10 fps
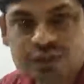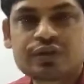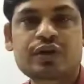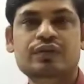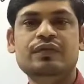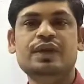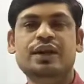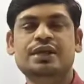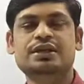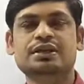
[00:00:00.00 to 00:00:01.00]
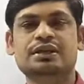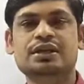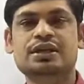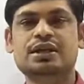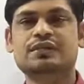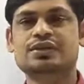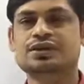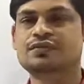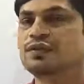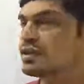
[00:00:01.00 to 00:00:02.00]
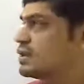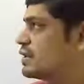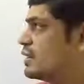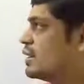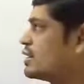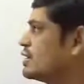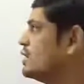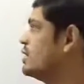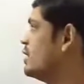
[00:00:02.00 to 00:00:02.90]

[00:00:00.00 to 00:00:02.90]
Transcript: of all, we will write the equation for this reaction,